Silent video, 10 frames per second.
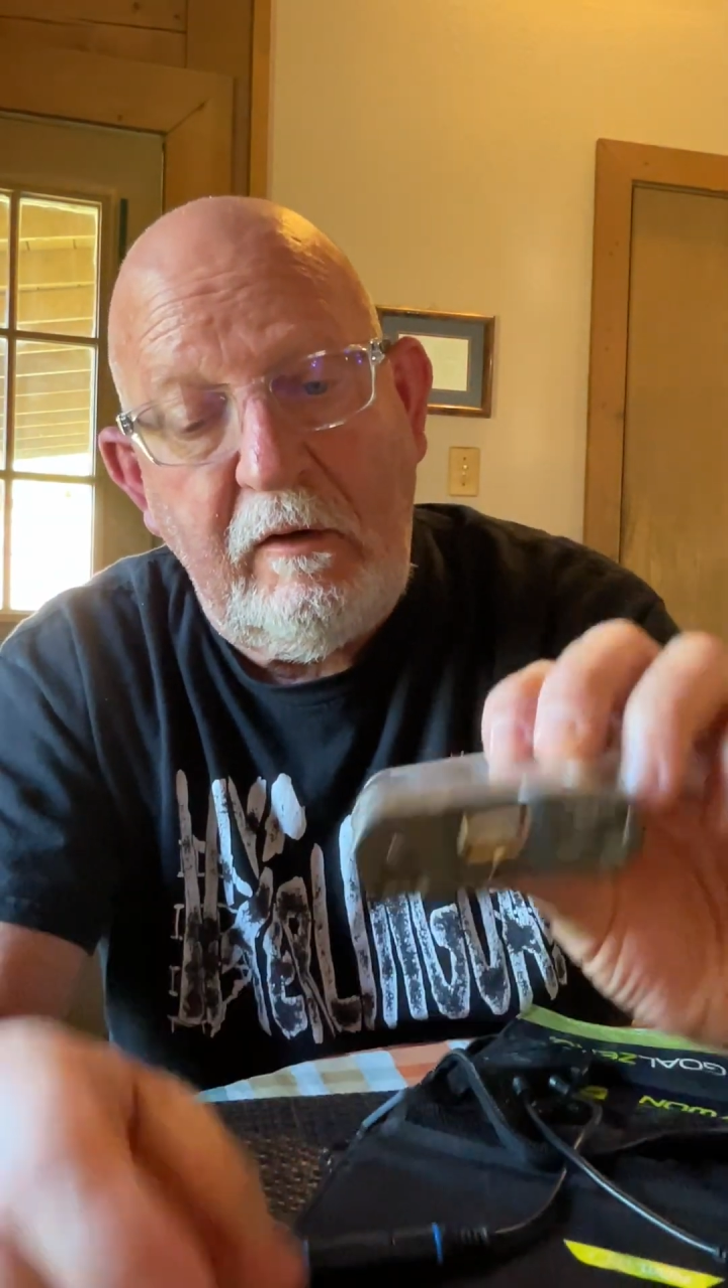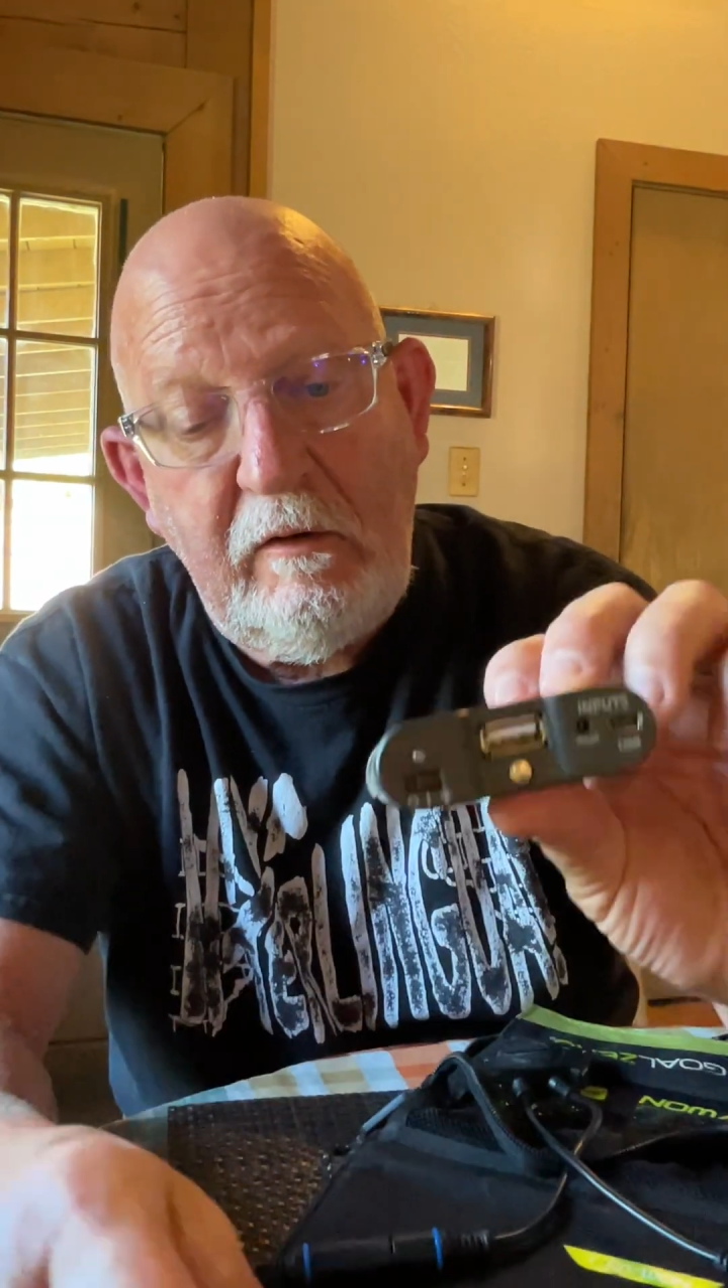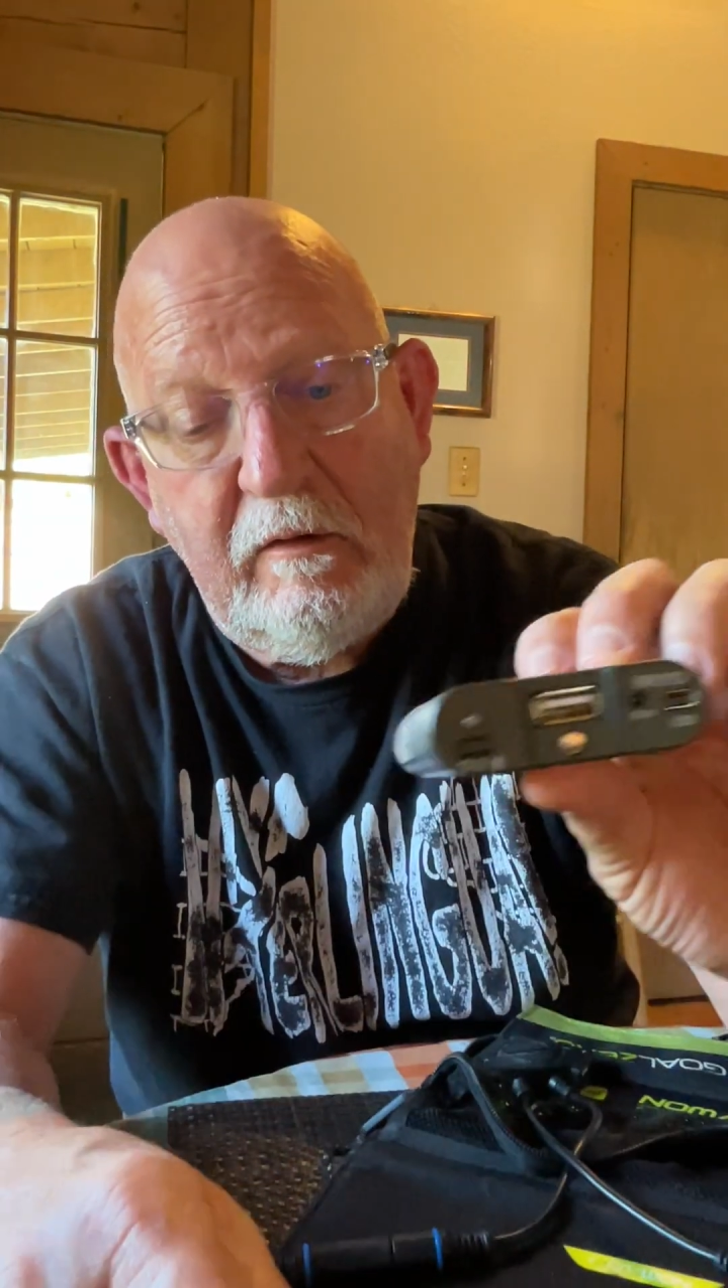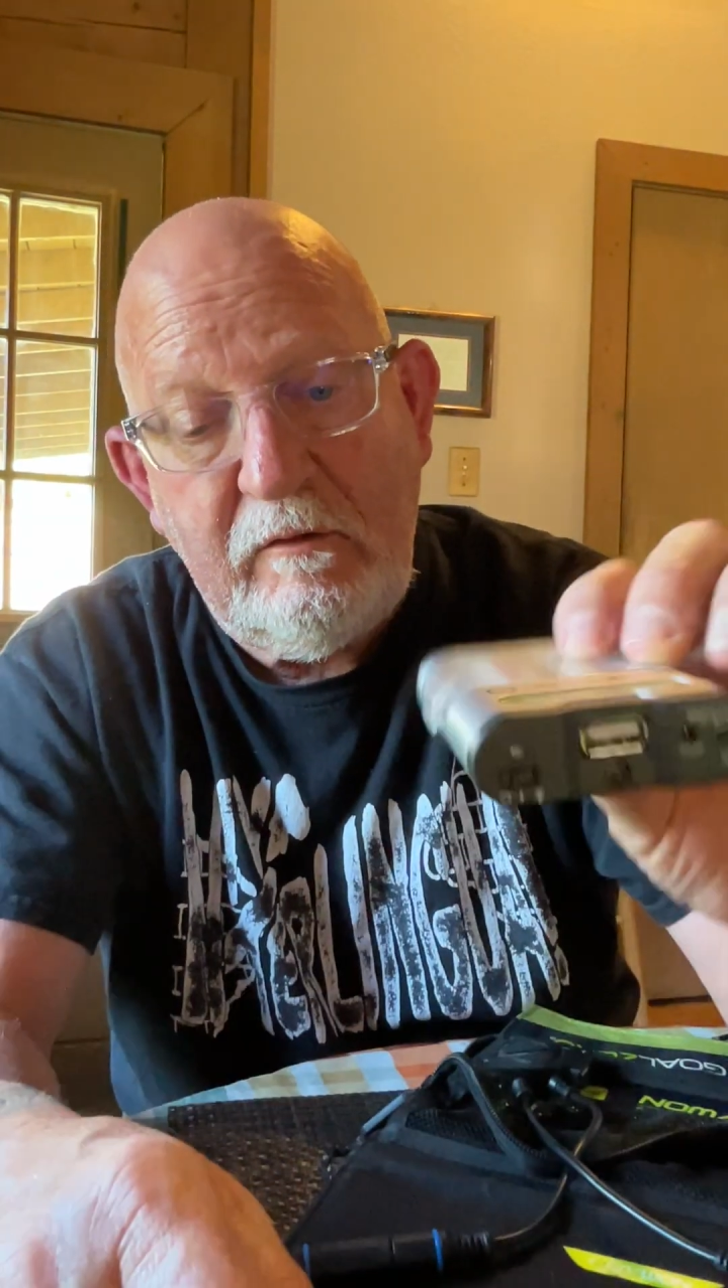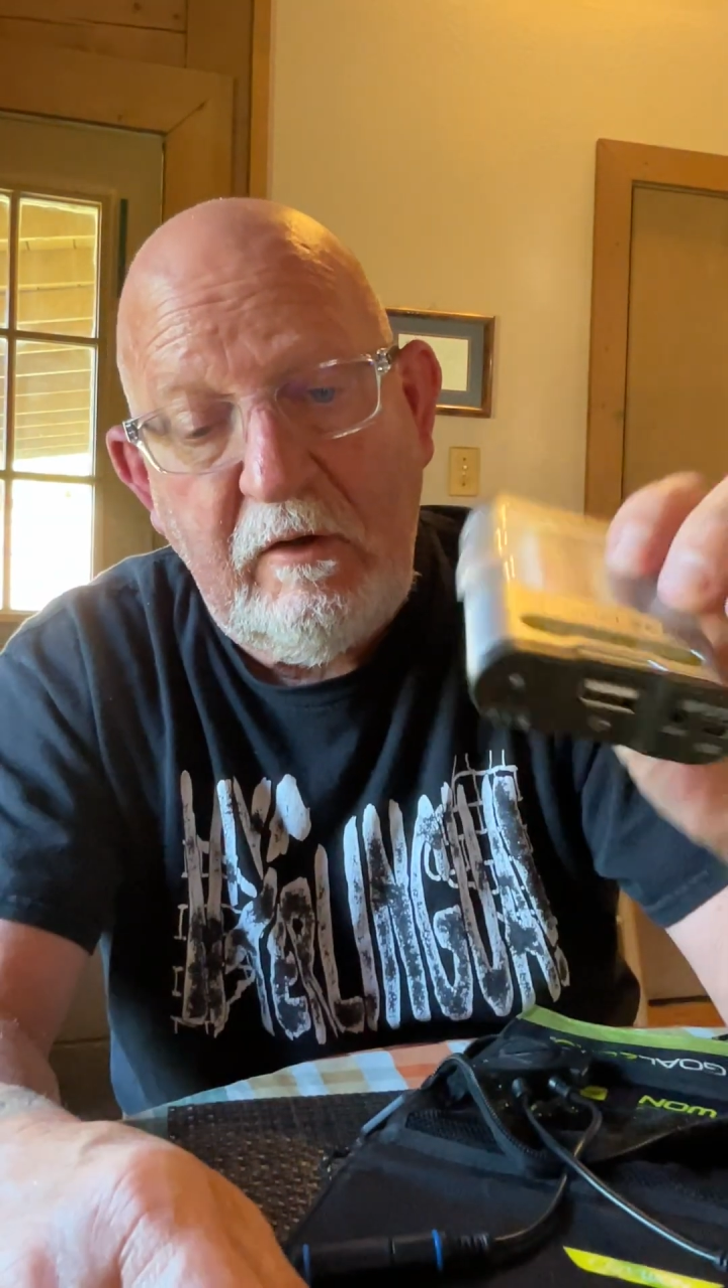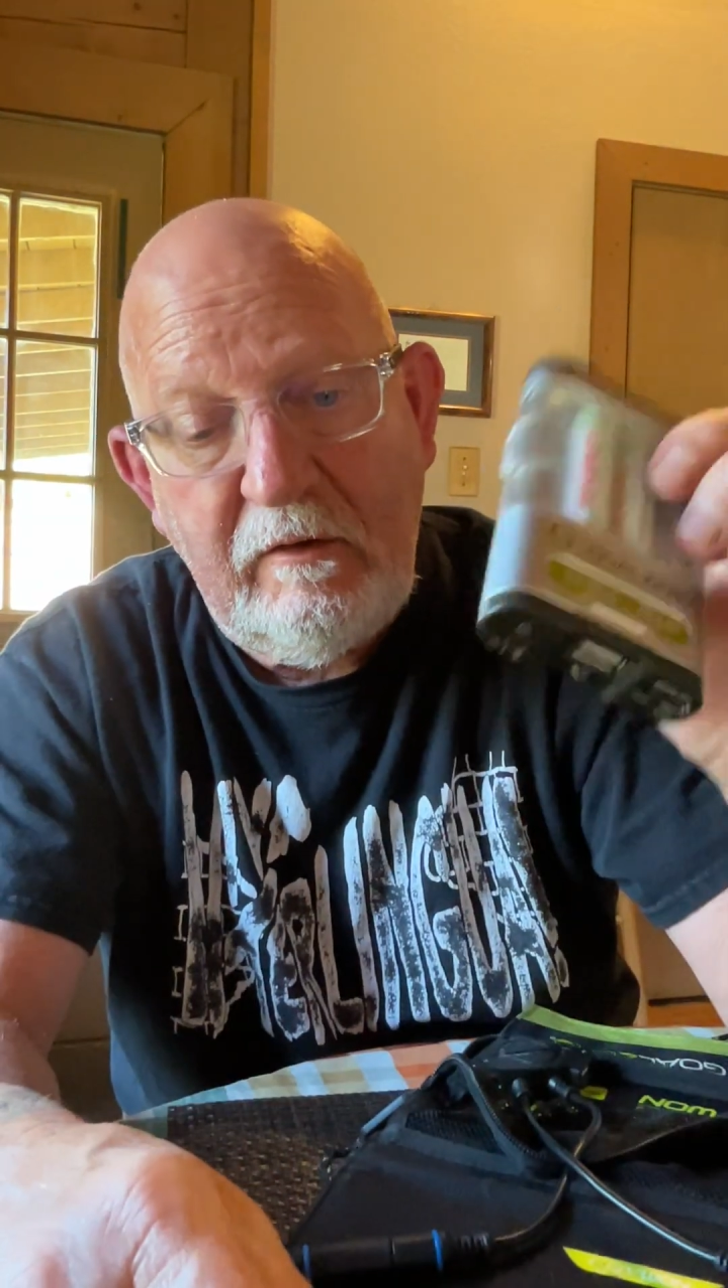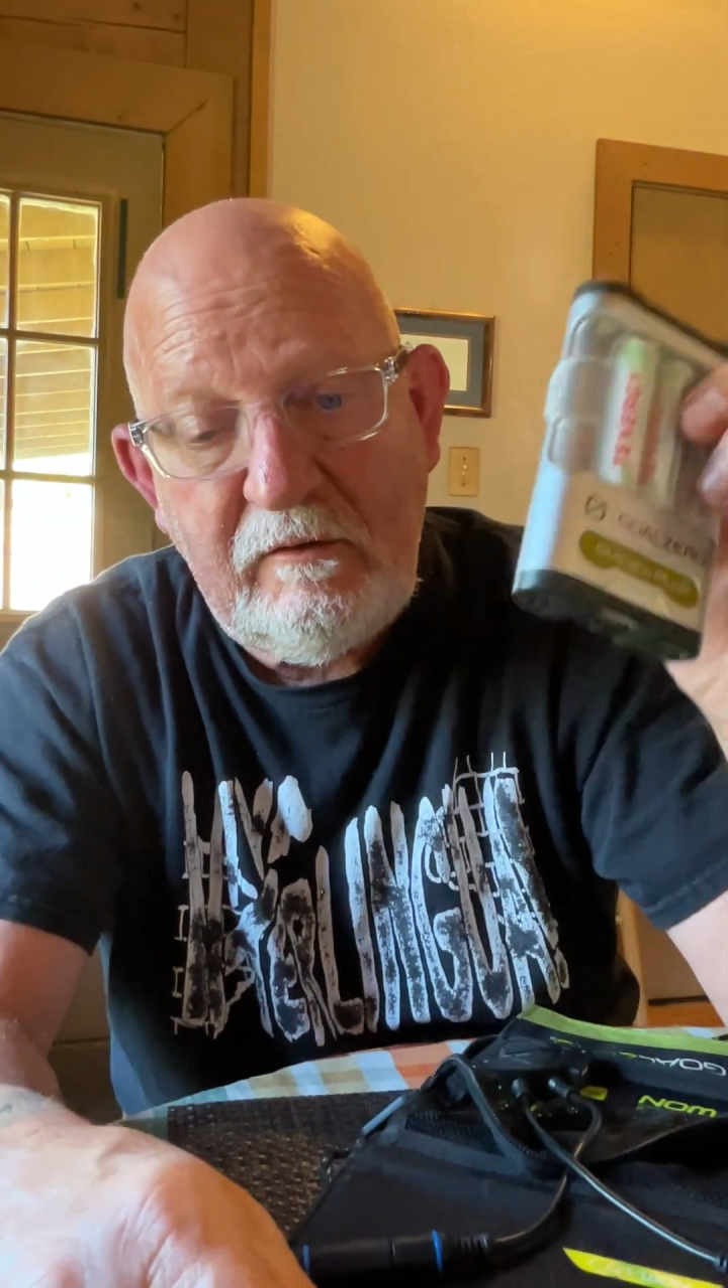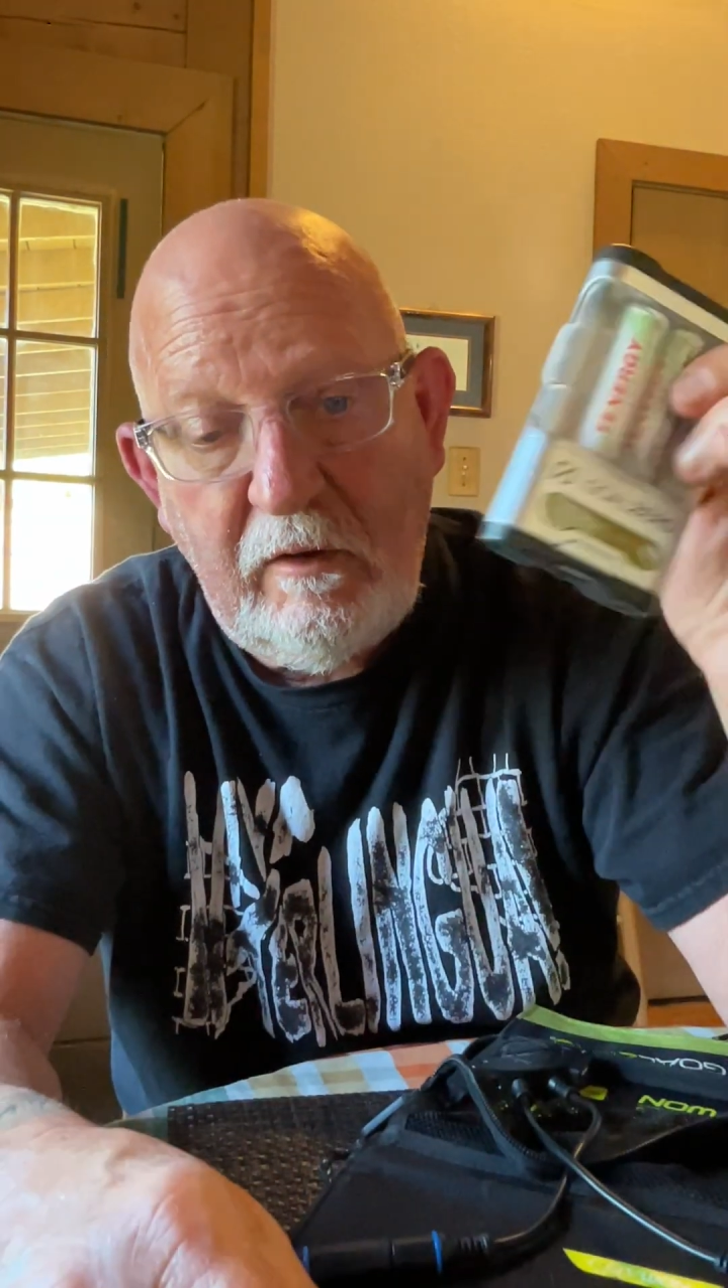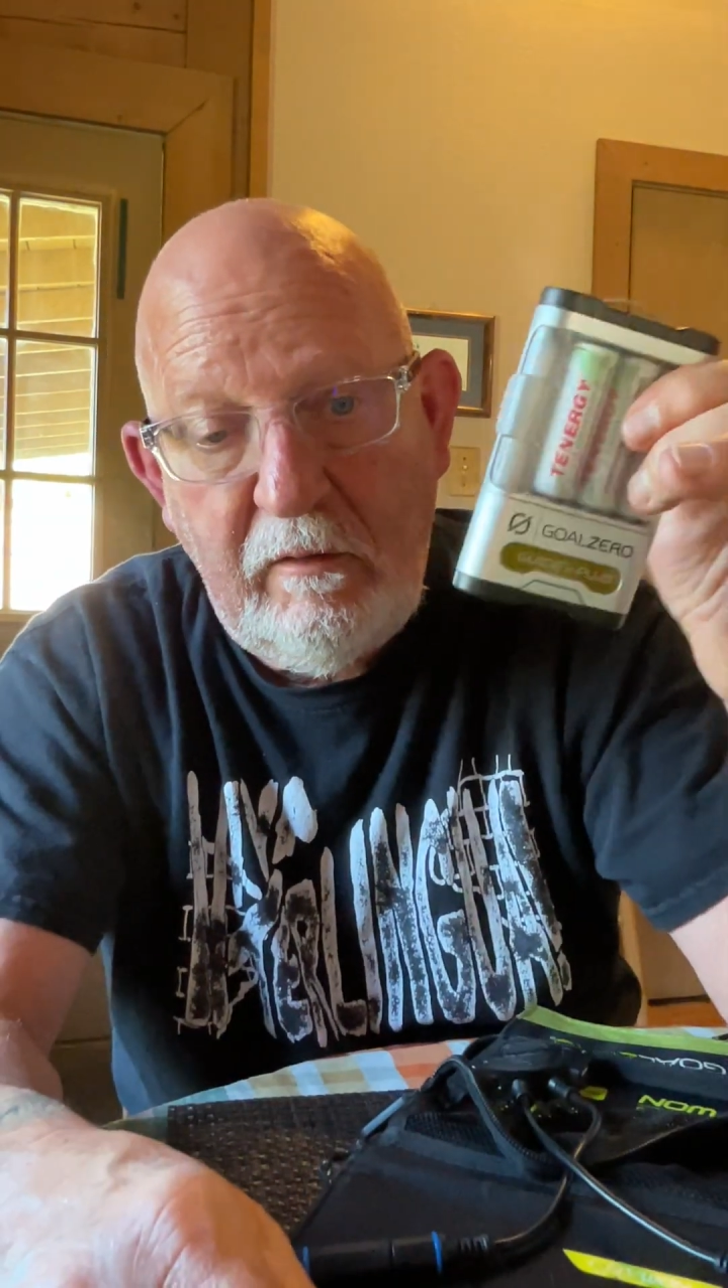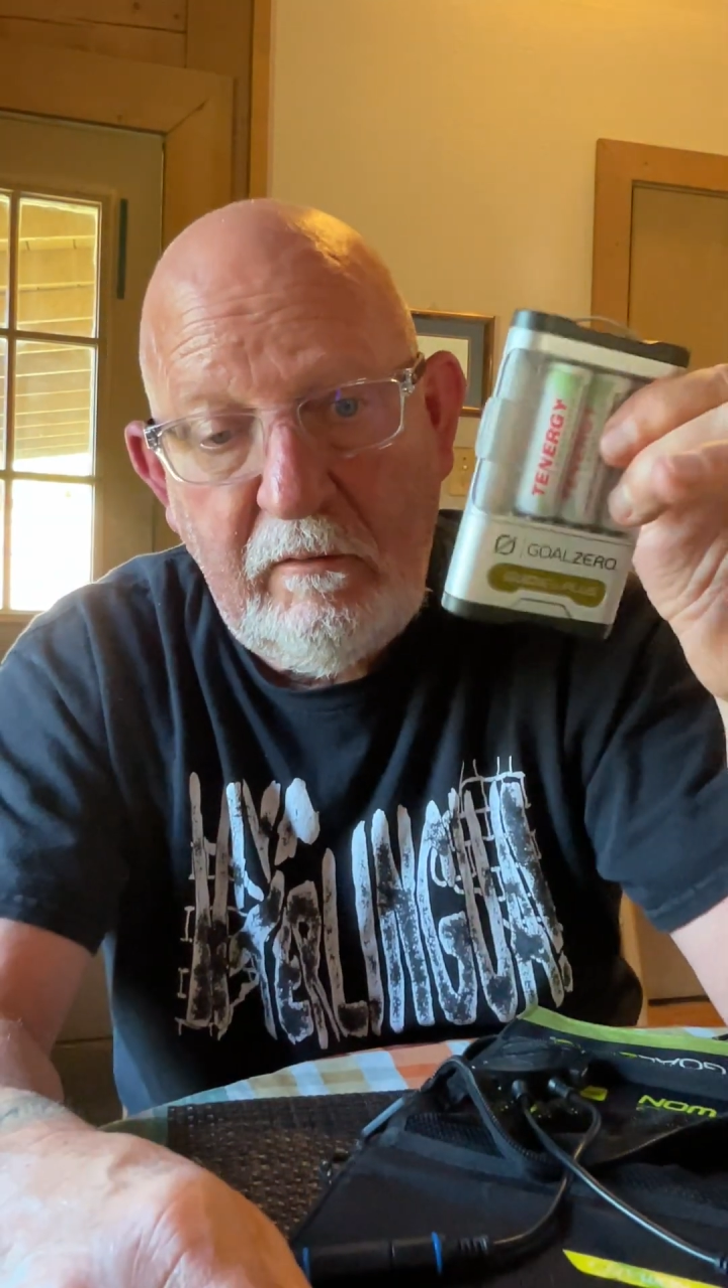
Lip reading: use it as a